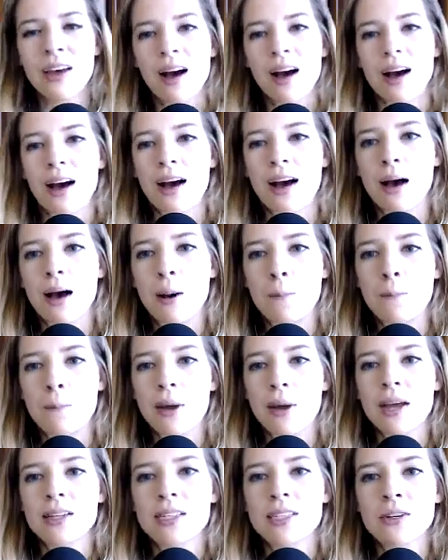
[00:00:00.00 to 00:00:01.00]

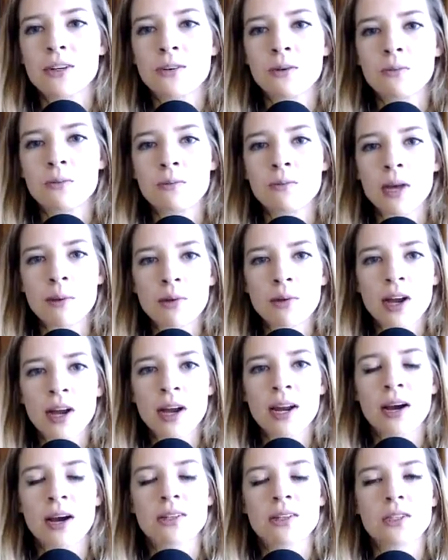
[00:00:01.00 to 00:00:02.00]
And so maybe right
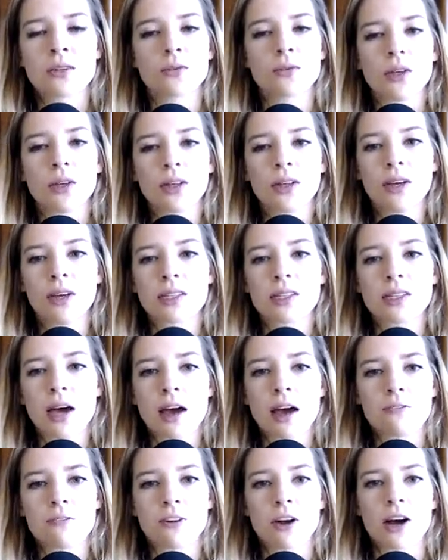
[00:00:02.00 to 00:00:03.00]
now is a really good
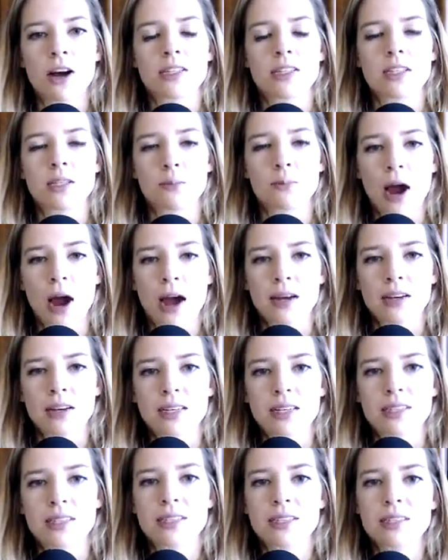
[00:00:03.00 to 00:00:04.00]
time for us to
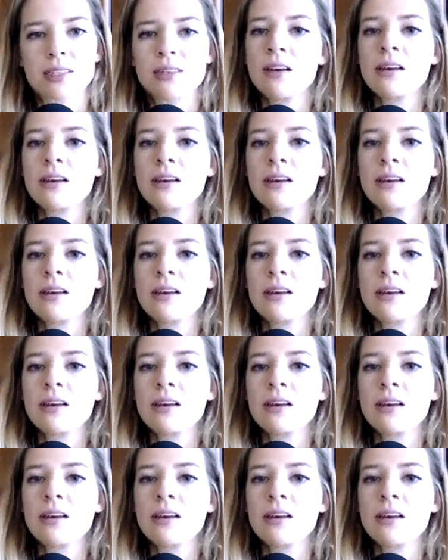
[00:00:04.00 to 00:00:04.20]
practice